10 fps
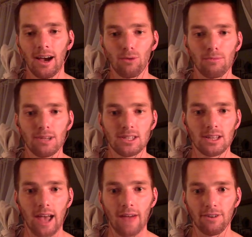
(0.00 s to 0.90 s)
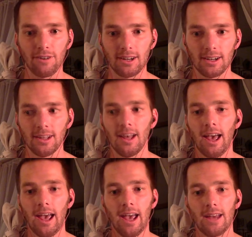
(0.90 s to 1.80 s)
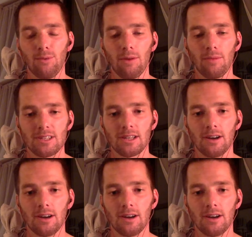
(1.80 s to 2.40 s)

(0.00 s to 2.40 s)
We're missing Africa, and we're missing